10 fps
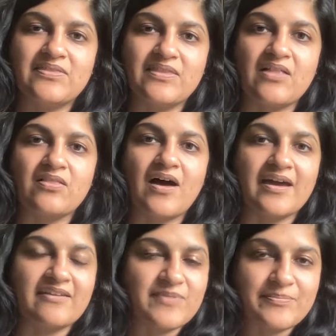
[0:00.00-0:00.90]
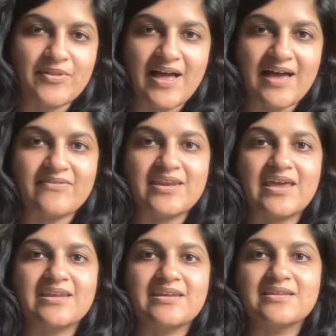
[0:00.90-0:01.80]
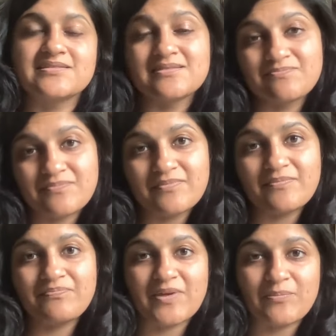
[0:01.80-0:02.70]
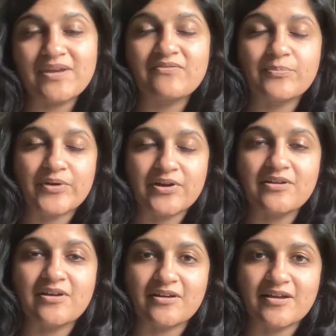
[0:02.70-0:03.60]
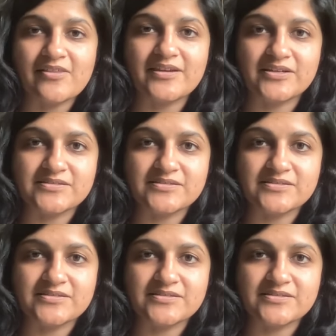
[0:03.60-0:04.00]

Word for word: A lot of people have it, and it is a bit of a burden on our healthcare